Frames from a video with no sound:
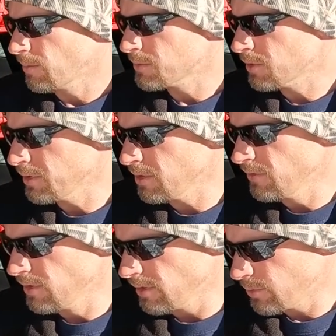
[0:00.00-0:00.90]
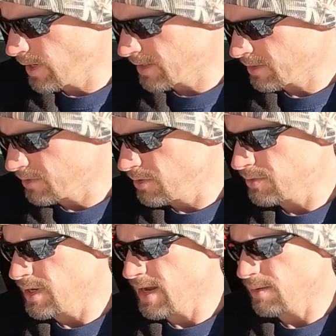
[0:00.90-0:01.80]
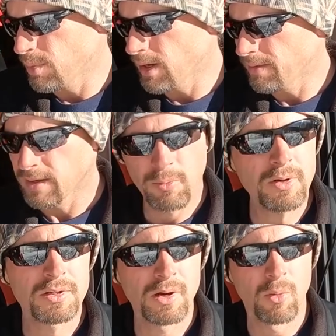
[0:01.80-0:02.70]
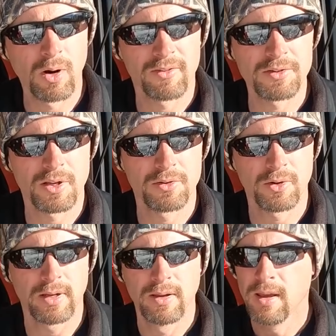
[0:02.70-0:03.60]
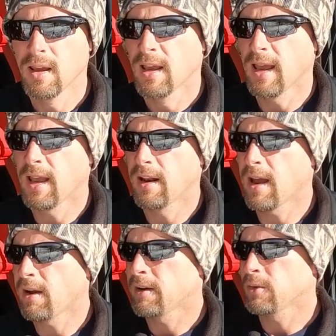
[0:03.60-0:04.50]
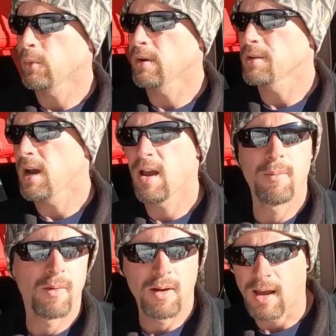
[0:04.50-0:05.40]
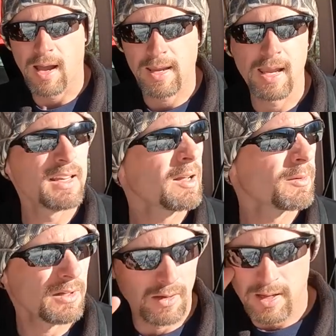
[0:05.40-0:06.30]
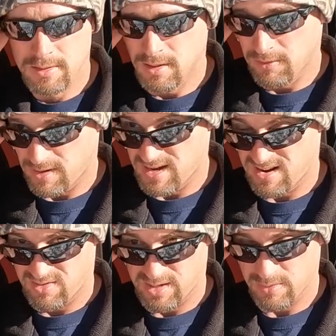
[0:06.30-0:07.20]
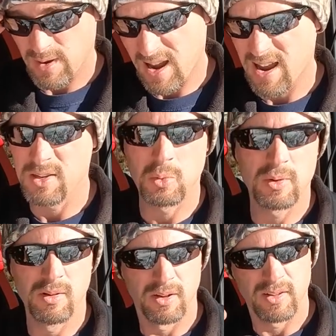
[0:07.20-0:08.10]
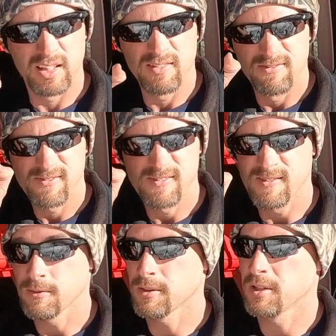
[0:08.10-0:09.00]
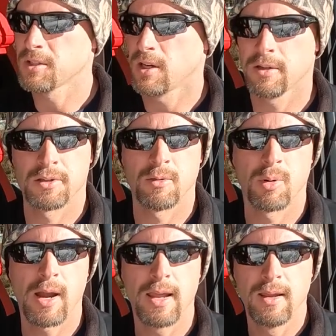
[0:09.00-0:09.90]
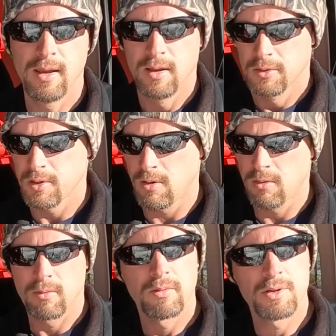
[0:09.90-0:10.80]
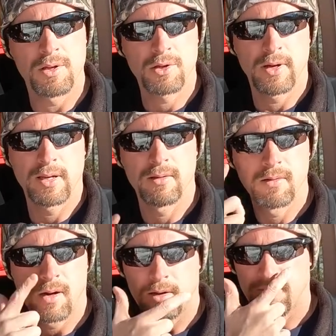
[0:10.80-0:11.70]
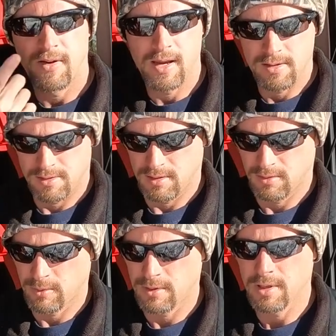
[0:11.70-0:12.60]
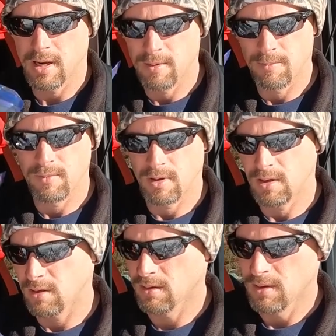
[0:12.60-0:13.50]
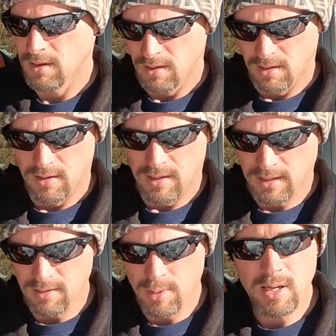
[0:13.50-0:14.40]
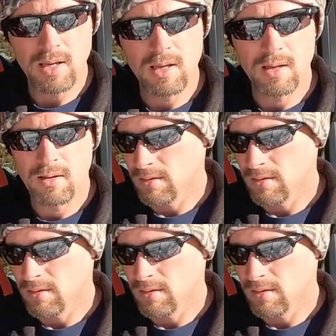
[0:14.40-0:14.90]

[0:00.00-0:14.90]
So it's a few years past its use date, but it would still work for sunscreen. And out here in the wintertime, I can't take my sunglasses off right now because my eyes would literally, the sun is so bright. So sunscreen on your face in the wintertime, that could be